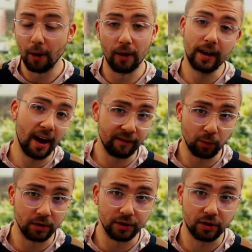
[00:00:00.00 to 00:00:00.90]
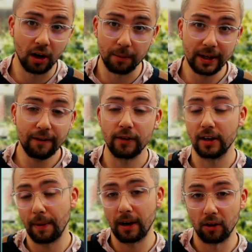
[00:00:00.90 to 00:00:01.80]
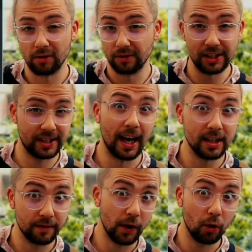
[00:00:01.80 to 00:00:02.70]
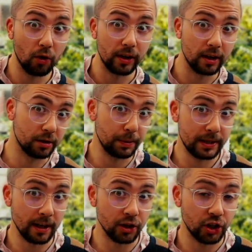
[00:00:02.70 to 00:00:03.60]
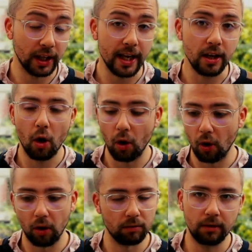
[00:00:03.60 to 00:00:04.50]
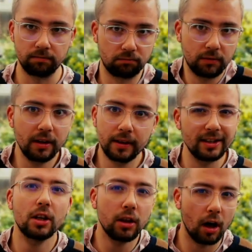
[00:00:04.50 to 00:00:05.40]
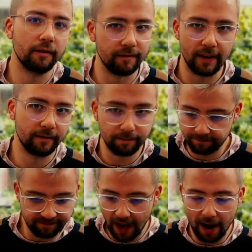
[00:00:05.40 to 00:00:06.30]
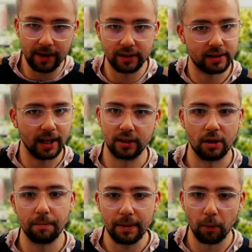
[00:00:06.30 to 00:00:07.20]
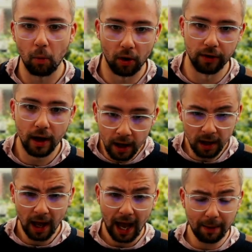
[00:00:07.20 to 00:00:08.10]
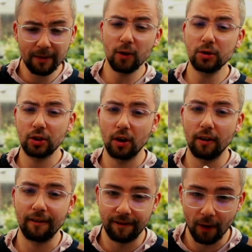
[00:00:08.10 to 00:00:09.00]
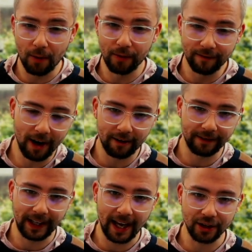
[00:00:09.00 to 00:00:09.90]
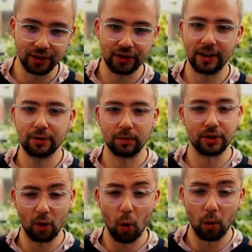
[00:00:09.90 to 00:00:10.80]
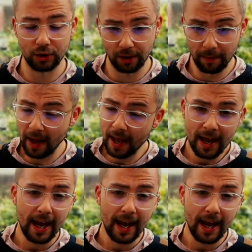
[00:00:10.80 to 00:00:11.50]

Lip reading: but everyone's going to be different depending on the size of your audience potentially, or there's a lot of various things that people want. And we've also got phone verification. So this one's awesome.